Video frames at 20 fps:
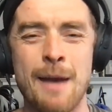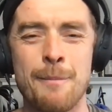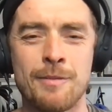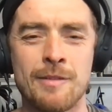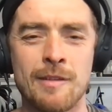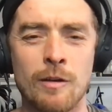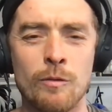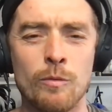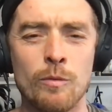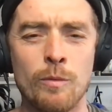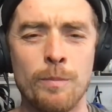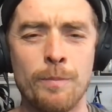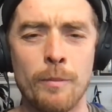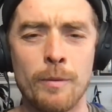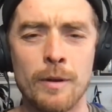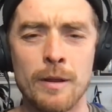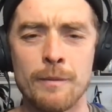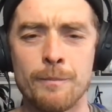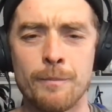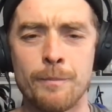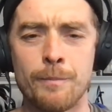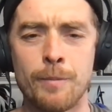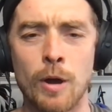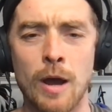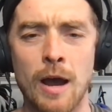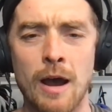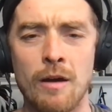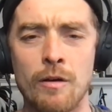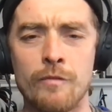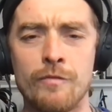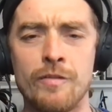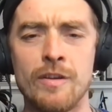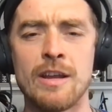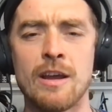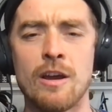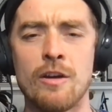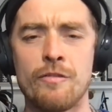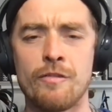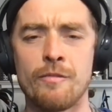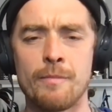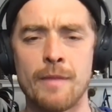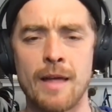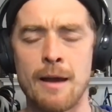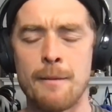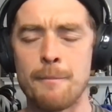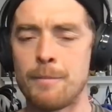so we'll probably put out a video from that.